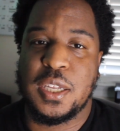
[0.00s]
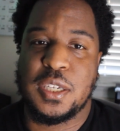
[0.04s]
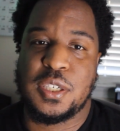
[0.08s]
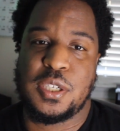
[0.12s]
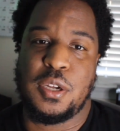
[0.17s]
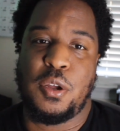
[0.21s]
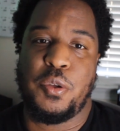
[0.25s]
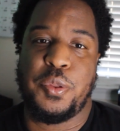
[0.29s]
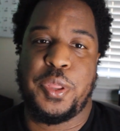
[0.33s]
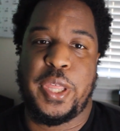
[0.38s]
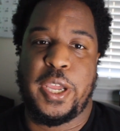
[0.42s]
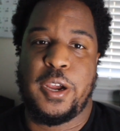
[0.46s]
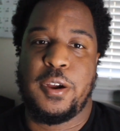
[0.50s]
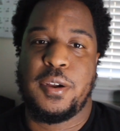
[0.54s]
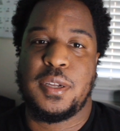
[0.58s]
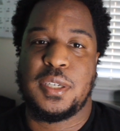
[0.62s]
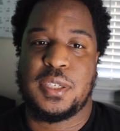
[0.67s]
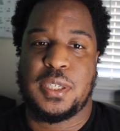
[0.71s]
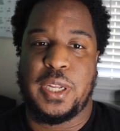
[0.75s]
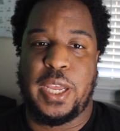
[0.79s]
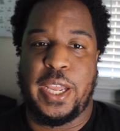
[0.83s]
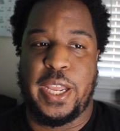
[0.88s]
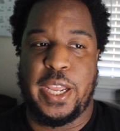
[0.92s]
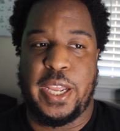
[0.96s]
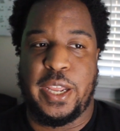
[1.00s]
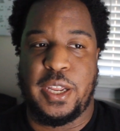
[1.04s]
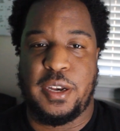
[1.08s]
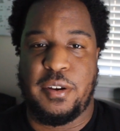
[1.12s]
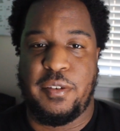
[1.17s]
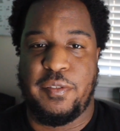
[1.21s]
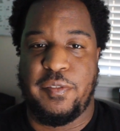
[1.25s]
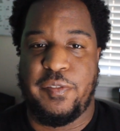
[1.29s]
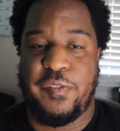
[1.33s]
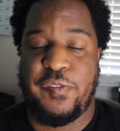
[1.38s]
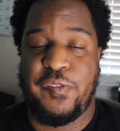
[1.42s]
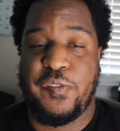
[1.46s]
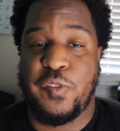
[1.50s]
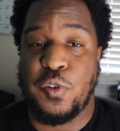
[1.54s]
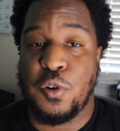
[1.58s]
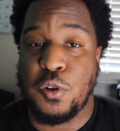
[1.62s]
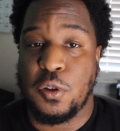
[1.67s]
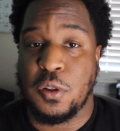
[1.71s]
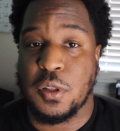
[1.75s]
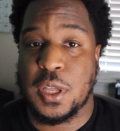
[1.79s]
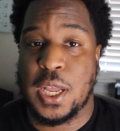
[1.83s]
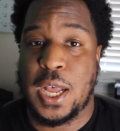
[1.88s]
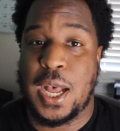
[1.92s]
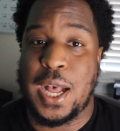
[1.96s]
So there is a
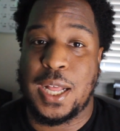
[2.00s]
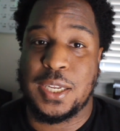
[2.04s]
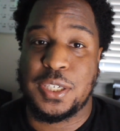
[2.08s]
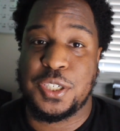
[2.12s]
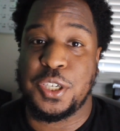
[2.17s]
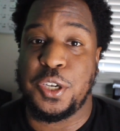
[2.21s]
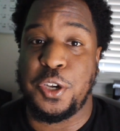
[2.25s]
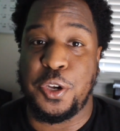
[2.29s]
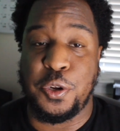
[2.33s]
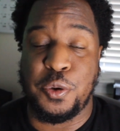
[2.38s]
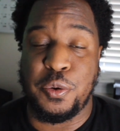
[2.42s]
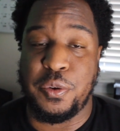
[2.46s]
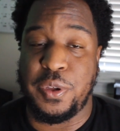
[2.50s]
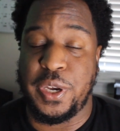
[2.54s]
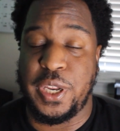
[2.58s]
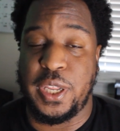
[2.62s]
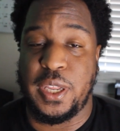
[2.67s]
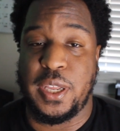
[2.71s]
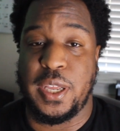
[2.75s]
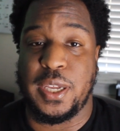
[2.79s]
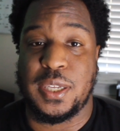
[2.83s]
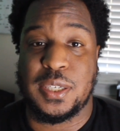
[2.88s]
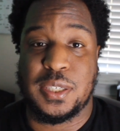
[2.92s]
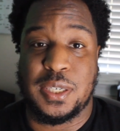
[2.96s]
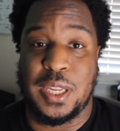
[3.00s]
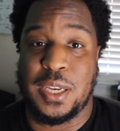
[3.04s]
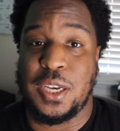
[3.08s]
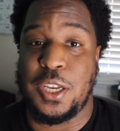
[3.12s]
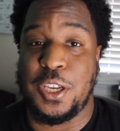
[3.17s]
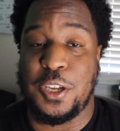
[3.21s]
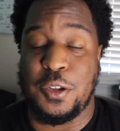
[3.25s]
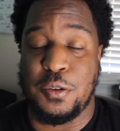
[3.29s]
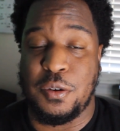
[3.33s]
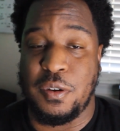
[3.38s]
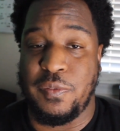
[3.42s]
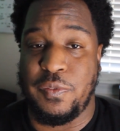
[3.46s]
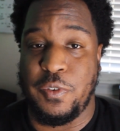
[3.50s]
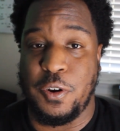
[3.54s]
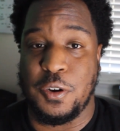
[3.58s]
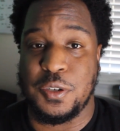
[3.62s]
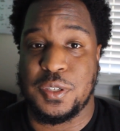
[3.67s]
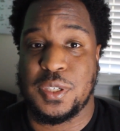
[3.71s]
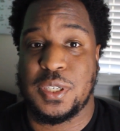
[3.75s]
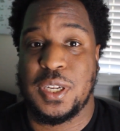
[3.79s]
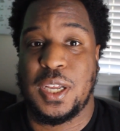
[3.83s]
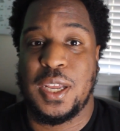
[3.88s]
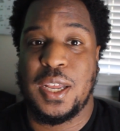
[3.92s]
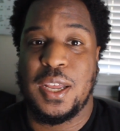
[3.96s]
full continuity extended
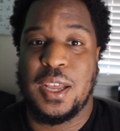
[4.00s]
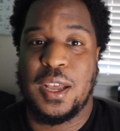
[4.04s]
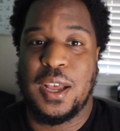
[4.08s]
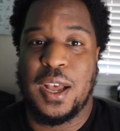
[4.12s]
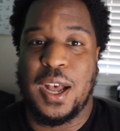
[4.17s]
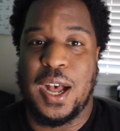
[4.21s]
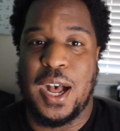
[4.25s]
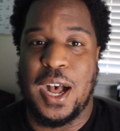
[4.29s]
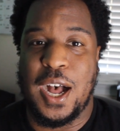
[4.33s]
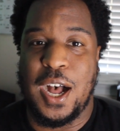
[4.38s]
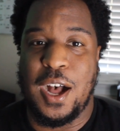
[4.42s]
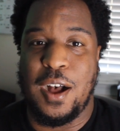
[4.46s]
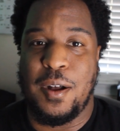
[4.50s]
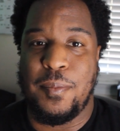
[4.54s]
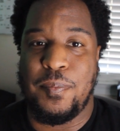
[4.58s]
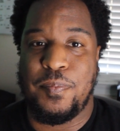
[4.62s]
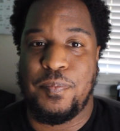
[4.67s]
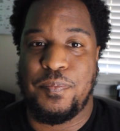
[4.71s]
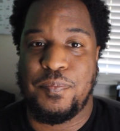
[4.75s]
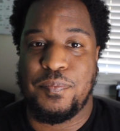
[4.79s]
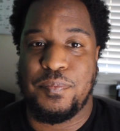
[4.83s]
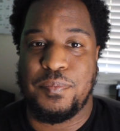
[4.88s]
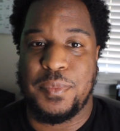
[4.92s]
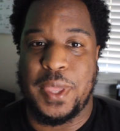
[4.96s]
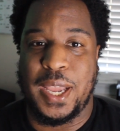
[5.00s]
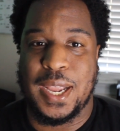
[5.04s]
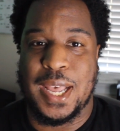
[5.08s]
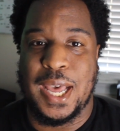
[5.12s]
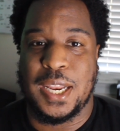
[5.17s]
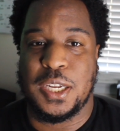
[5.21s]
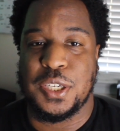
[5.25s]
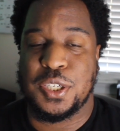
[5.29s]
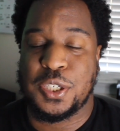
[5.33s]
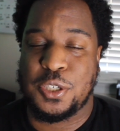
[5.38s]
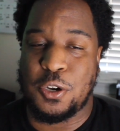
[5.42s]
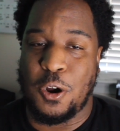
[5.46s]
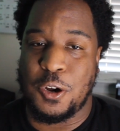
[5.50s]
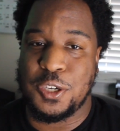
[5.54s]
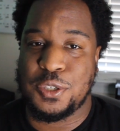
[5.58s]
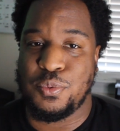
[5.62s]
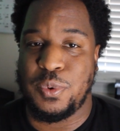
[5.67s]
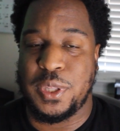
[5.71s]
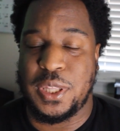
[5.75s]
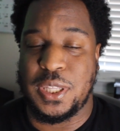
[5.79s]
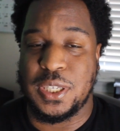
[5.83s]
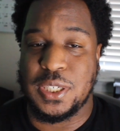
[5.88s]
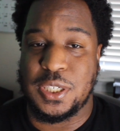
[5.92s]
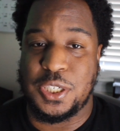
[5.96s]
universe um, that kind of
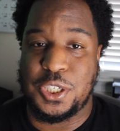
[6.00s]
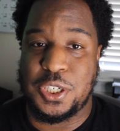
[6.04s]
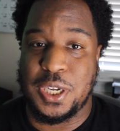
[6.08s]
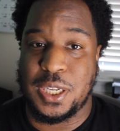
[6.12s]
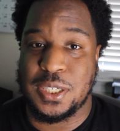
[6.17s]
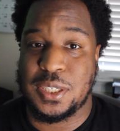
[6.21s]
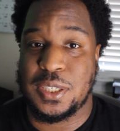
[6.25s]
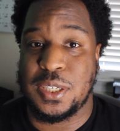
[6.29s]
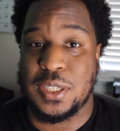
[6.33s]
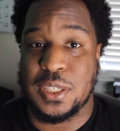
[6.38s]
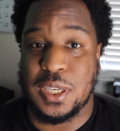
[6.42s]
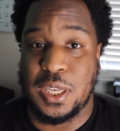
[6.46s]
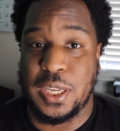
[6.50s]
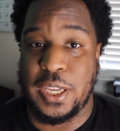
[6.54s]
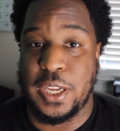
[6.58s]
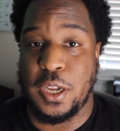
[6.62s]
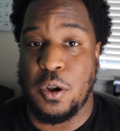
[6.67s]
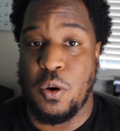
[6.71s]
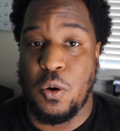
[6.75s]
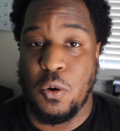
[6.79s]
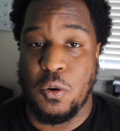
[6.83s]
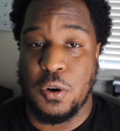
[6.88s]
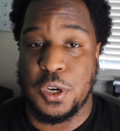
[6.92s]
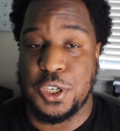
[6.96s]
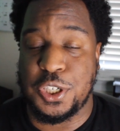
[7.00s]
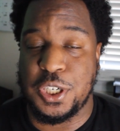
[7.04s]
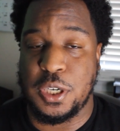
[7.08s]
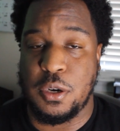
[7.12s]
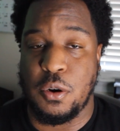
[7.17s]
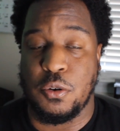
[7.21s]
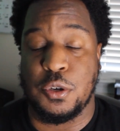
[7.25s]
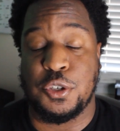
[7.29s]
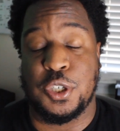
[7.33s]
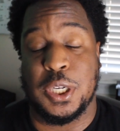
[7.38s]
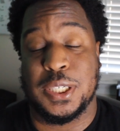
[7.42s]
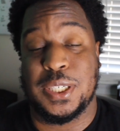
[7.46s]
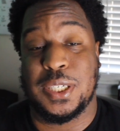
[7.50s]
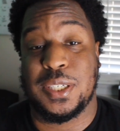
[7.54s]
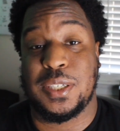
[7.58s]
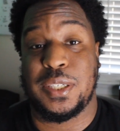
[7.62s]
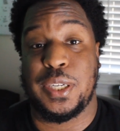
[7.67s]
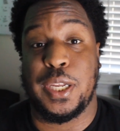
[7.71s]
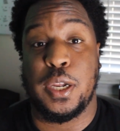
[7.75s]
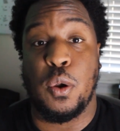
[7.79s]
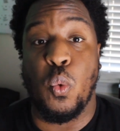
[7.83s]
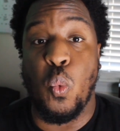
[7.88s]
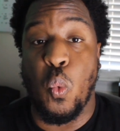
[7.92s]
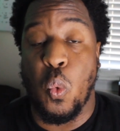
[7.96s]
starts with this Justice League Origin or
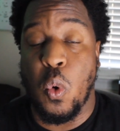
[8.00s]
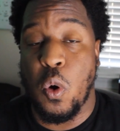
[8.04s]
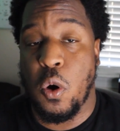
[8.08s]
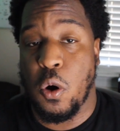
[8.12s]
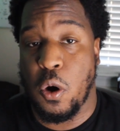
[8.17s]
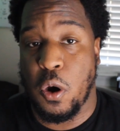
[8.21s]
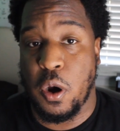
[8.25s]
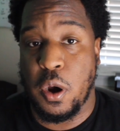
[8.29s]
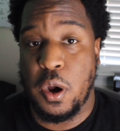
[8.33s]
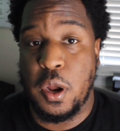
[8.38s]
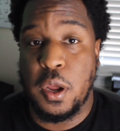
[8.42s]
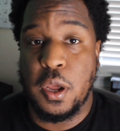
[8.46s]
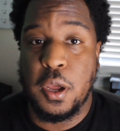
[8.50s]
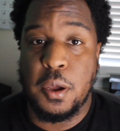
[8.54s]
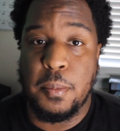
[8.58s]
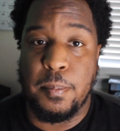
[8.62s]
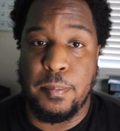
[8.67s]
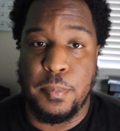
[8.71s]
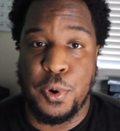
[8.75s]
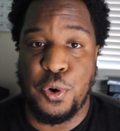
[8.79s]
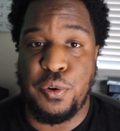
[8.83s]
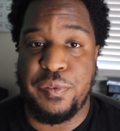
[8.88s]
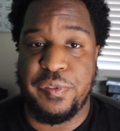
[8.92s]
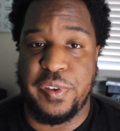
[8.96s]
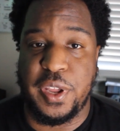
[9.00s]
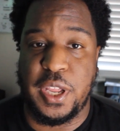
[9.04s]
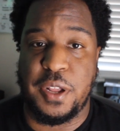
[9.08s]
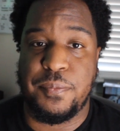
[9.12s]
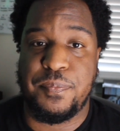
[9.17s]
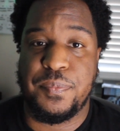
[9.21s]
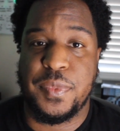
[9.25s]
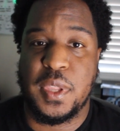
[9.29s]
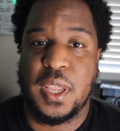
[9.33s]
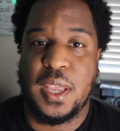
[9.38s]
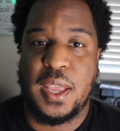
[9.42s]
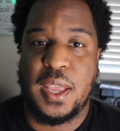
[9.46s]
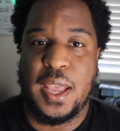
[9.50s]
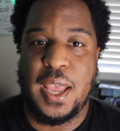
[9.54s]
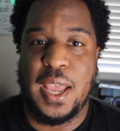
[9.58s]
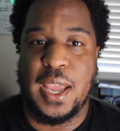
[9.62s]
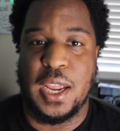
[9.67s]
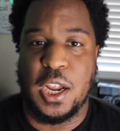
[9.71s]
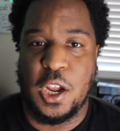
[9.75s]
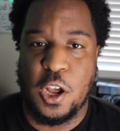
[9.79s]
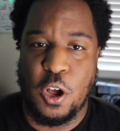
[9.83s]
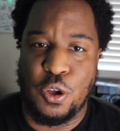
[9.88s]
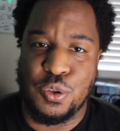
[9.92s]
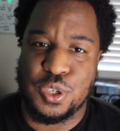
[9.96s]
Justice League War movie
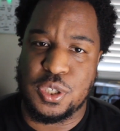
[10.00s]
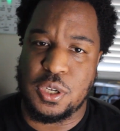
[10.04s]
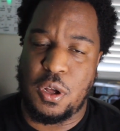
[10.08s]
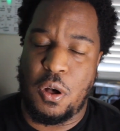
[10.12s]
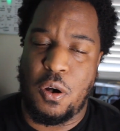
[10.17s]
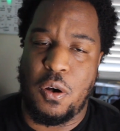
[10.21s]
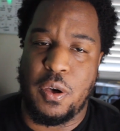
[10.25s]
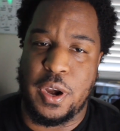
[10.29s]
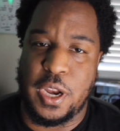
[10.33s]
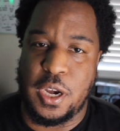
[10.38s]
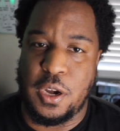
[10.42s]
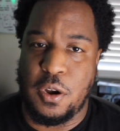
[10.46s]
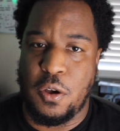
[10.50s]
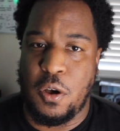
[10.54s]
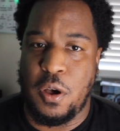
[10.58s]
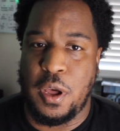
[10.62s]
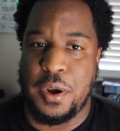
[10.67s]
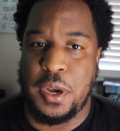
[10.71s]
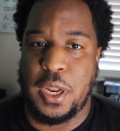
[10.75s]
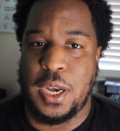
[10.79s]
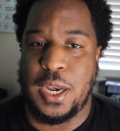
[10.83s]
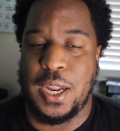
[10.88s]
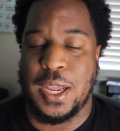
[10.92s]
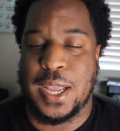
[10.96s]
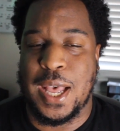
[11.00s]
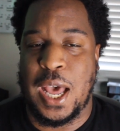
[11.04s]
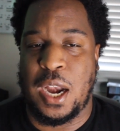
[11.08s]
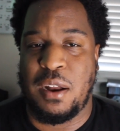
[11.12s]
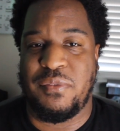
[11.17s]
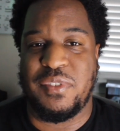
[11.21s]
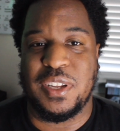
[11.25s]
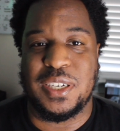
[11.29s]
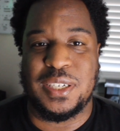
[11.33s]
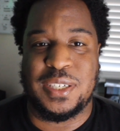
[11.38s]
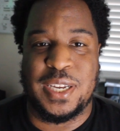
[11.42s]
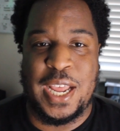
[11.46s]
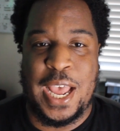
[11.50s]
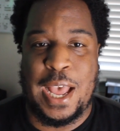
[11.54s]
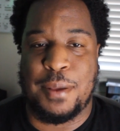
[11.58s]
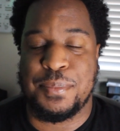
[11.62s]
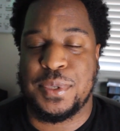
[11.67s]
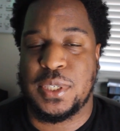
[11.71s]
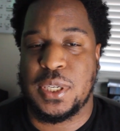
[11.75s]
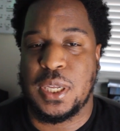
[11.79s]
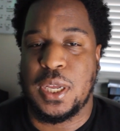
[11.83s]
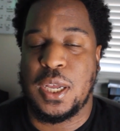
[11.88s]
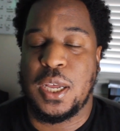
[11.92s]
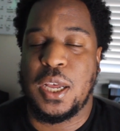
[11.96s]
and goes on and on and it kind of
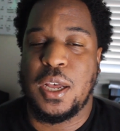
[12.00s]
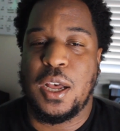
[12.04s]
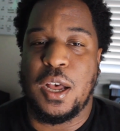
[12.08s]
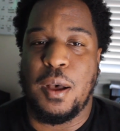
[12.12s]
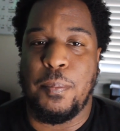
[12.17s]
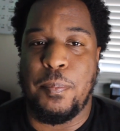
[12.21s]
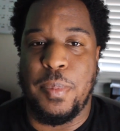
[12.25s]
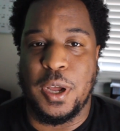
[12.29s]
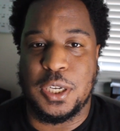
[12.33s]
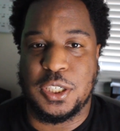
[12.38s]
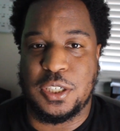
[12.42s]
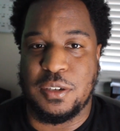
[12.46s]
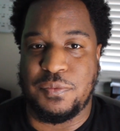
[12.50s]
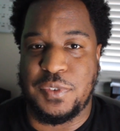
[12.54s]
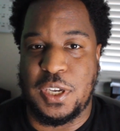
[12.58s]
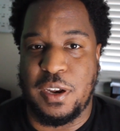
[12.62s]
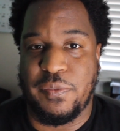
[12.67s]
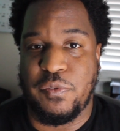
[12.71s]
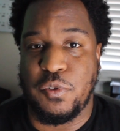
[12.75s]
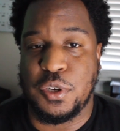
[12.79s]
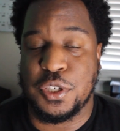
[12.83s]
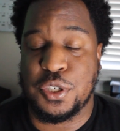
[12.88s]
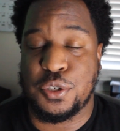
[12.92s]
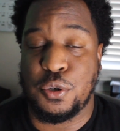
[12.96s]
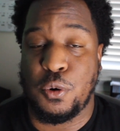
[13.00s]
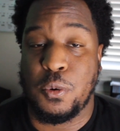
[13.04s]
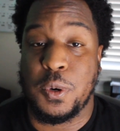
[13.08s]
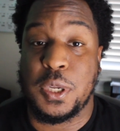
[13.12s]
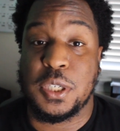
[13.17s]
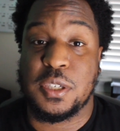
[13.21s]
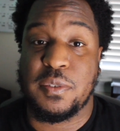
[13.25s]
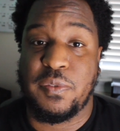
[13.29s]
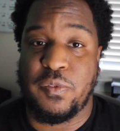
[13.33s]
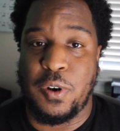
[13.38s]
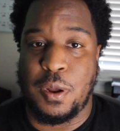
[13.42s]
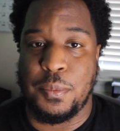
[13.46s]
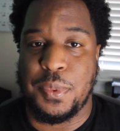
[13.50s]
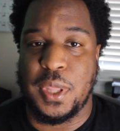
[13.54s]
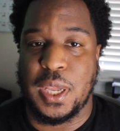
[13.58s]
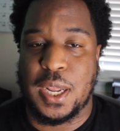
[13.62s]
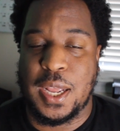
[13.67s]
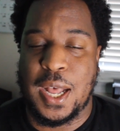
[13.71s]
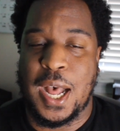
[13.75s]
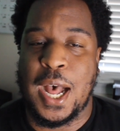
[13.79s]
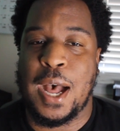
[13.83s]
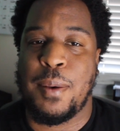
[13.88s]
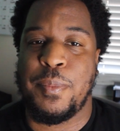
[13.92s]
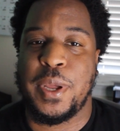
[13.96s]
adapts a bunch of different stories from the
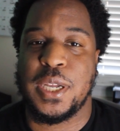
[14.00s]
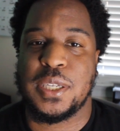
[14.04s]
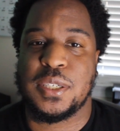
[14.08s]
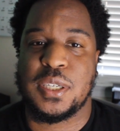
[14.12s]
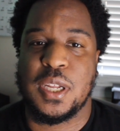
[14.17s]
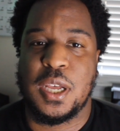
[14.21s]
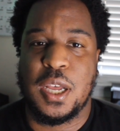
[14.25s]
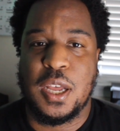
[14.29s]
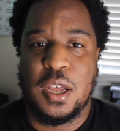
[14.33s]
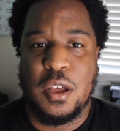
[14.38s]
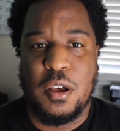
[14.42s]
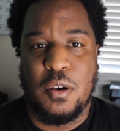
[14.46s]
comics.